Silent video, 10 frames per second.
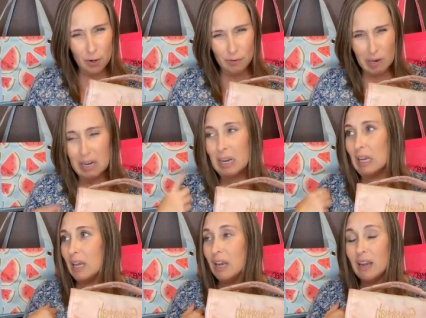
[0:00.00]
Cameron,
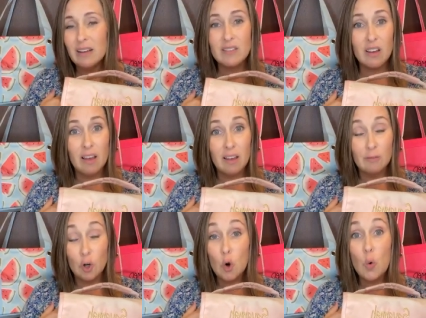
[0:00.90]
right? He is
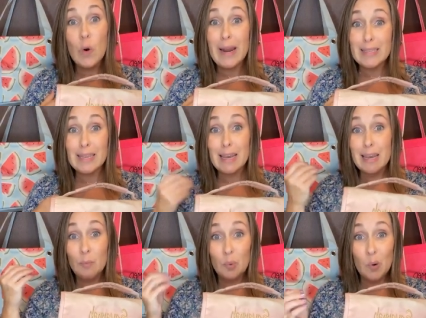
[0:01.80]
a
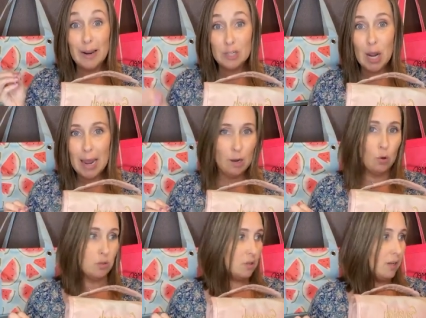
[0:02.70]
crazy boy
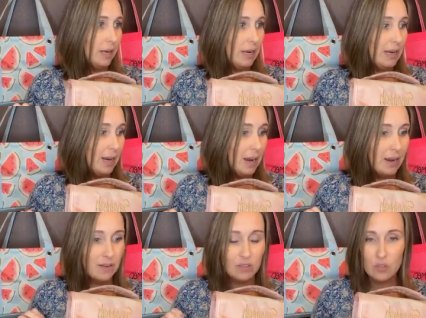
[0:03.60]
child and
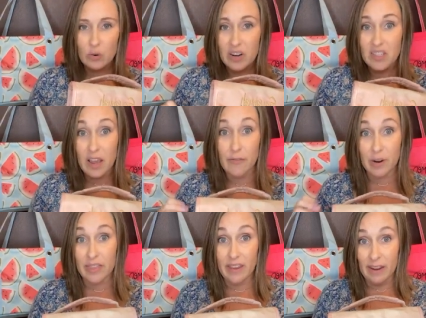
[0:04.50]
he destroys
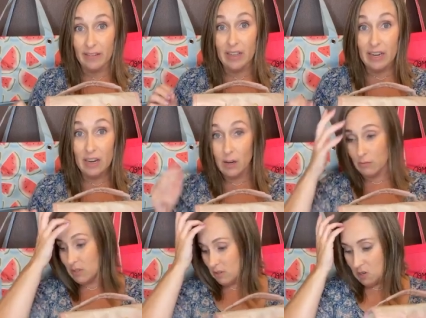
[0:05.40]
everything that he
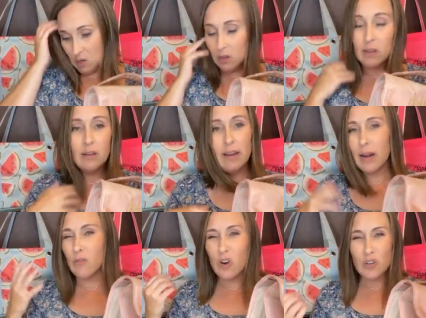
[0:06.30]
owns.
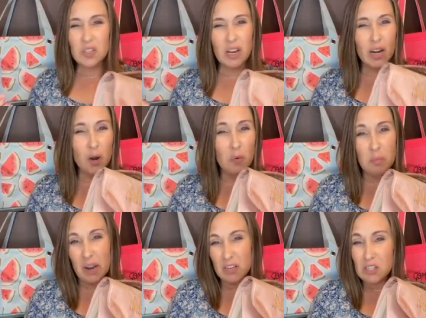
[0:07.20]
Like, I don't understand how
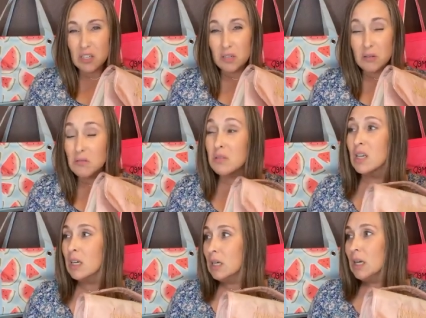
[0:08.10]
we buy
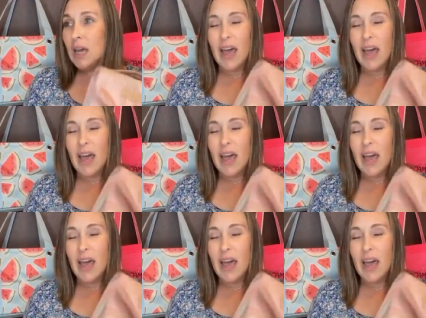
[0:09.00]
shoes.